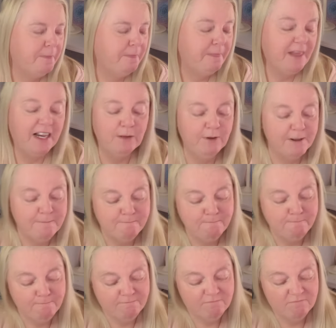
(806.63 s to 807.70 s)
Anyway,
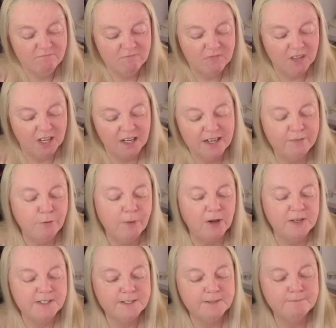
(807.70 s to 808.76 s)
never
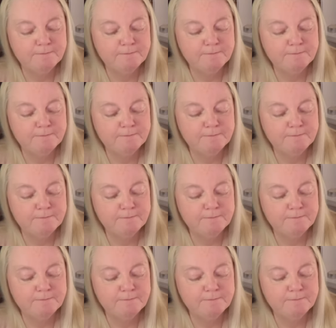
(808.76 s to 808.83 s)
mind.